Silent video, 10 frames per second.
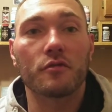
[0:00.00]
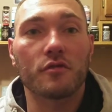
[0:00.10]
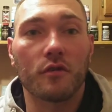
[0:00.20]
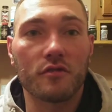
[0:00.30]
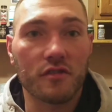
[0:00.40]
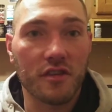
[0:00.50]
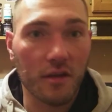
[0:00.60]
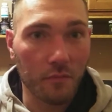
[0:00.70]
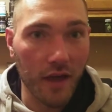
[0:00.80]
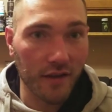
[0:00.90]
So just
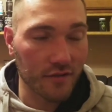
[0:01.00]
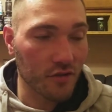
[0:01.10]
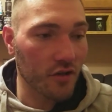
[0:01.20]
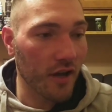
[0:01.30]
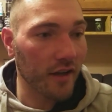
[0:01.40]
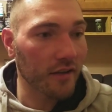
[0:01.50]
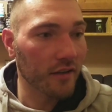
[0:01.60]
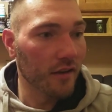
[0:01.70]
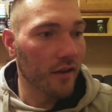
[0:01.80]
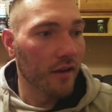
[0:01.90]
keep that in check.
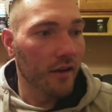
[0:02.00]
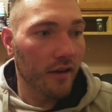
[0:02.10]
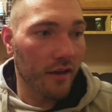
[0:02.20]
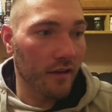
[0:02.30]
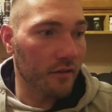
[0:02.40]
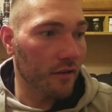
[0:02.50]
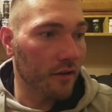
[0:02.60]
And